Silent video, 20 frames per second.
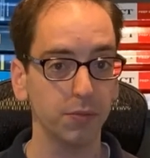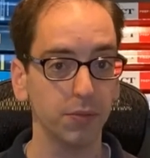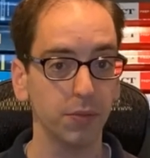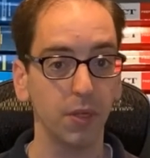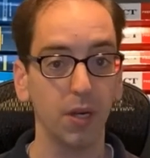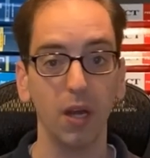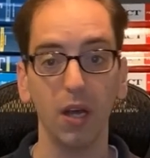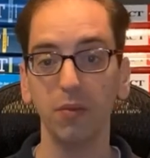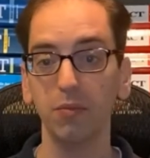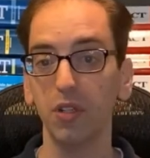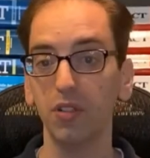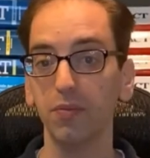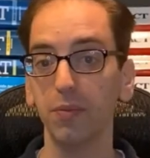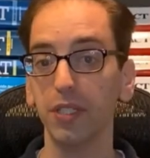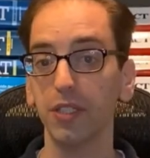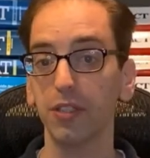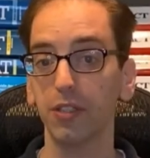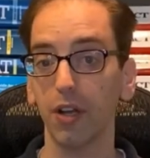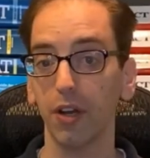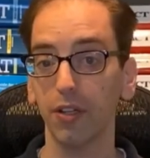a movement
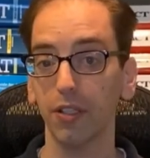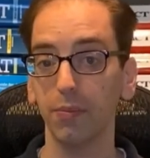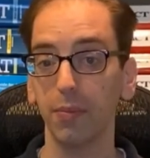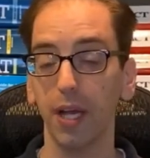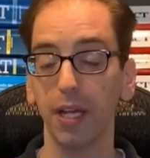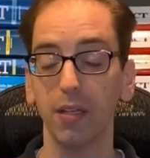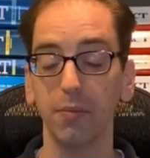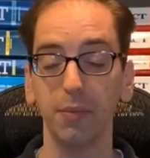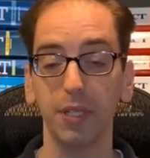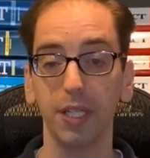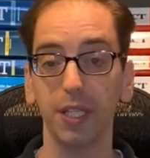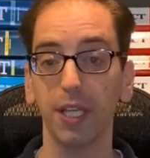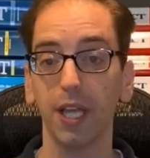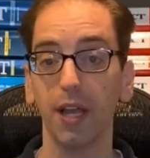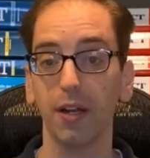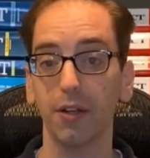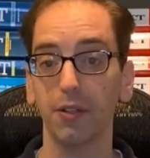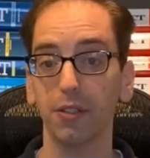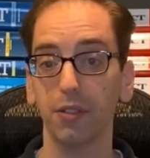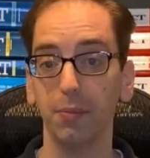started by
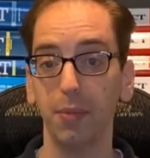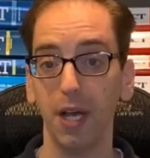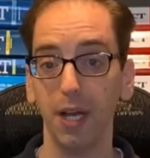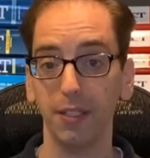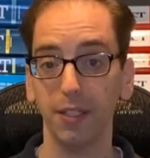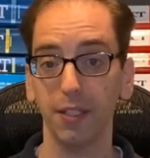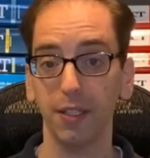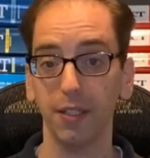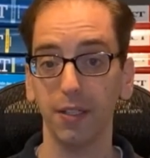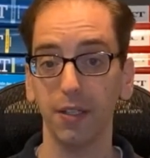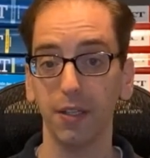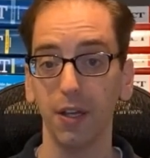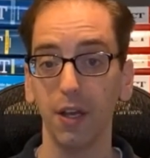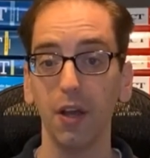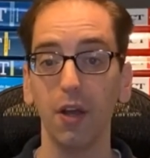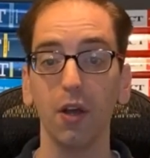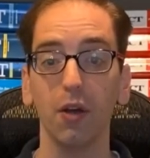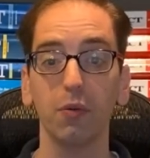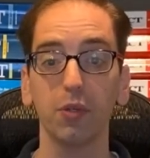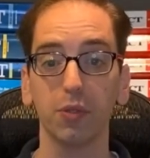Emiliano Zapata,
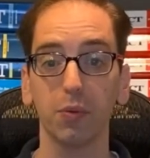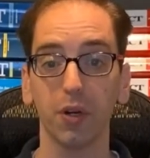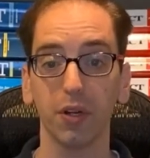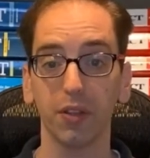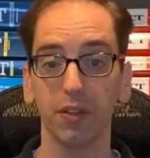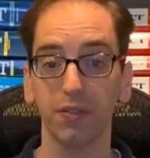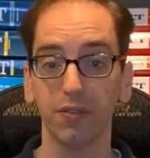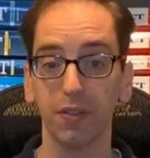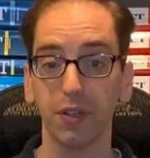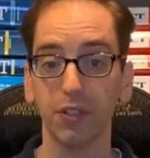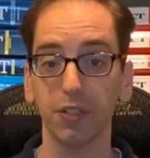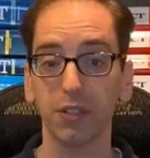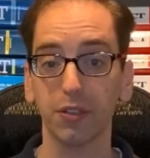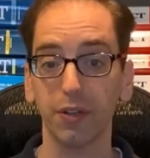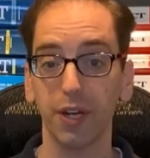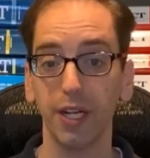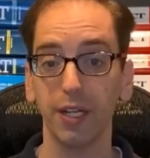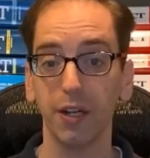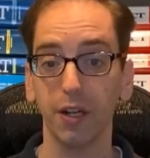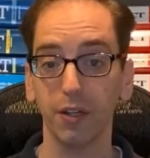was one of the first
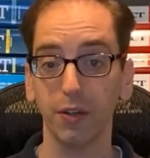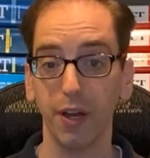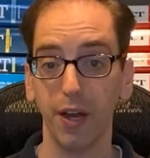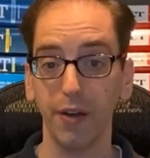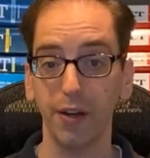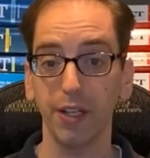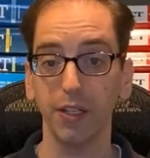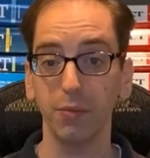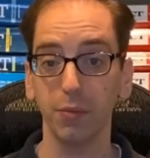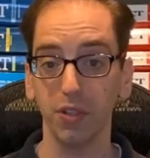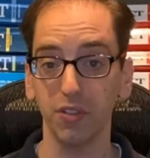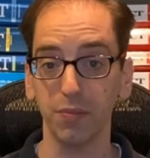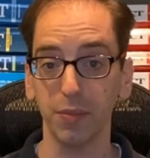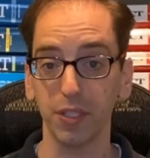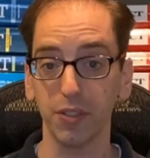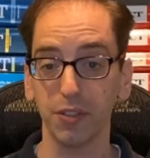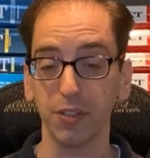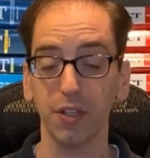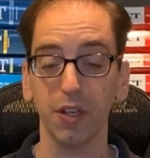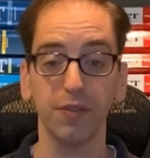great agrarian
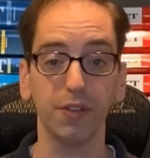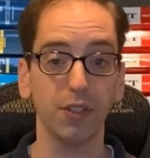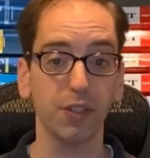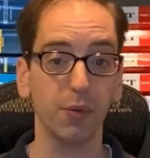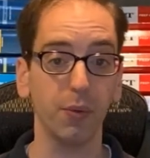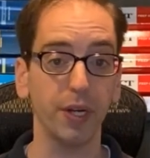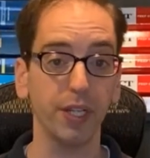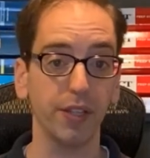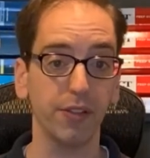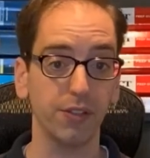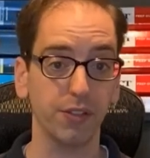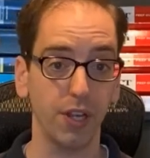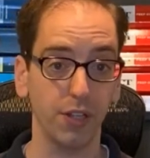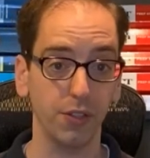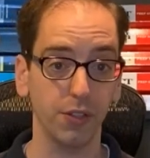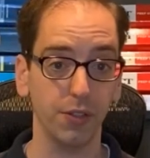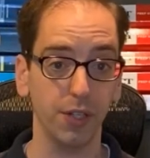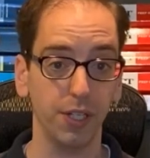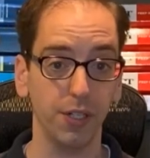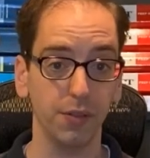movements of the 20th
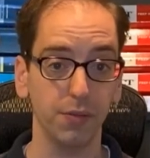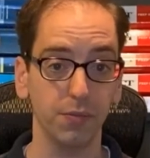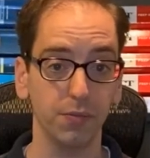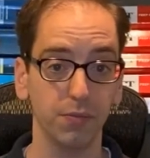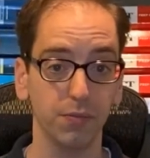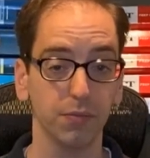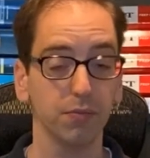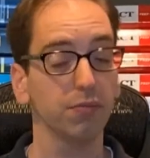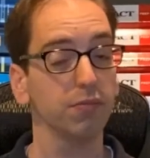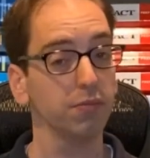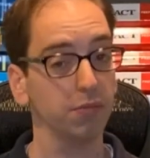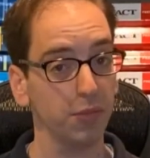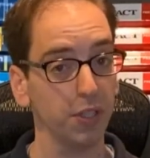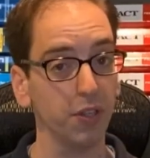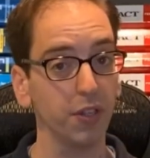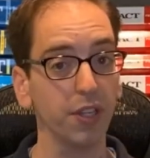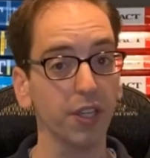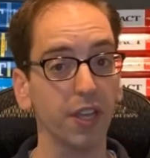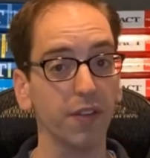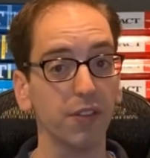century. You can
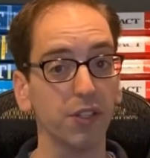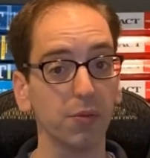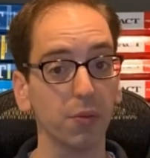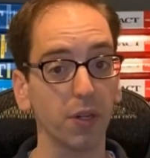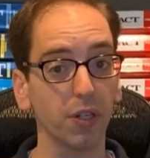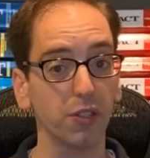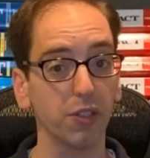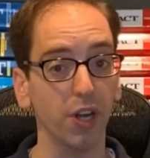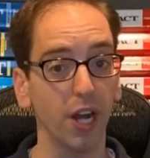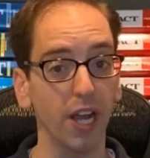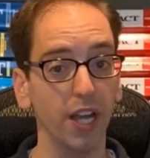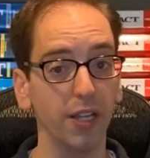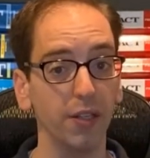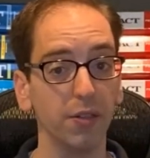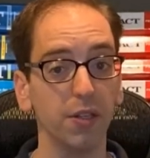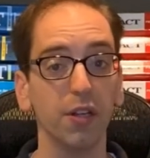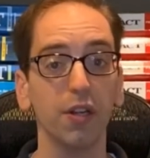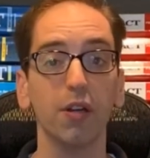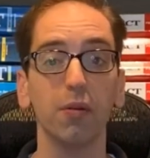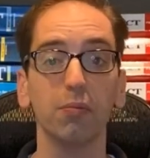give this one a try.
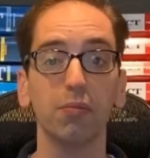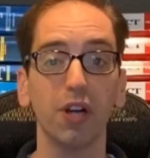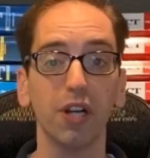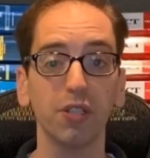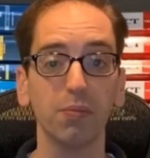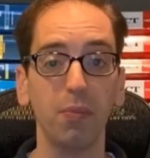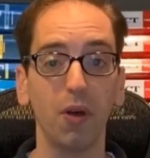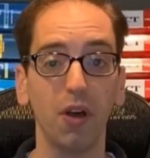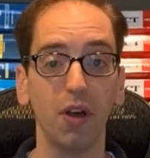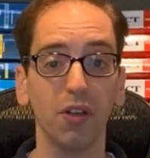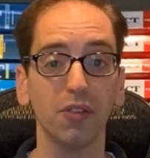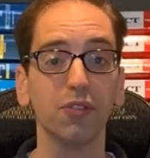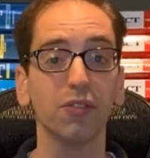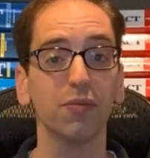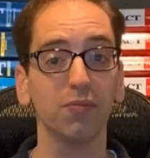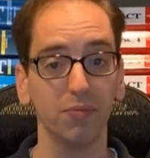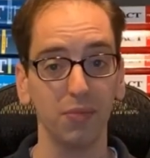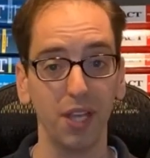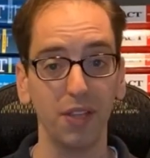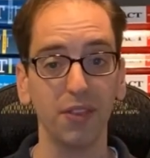Press pause
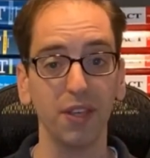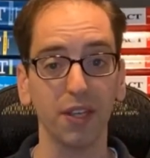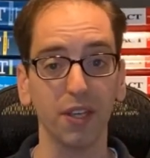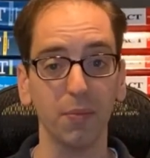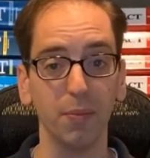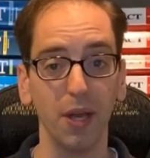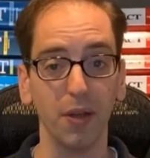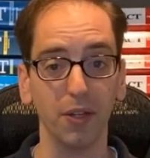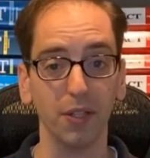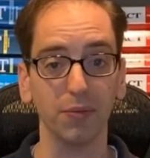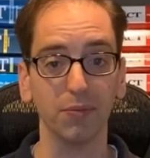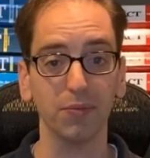and think about it.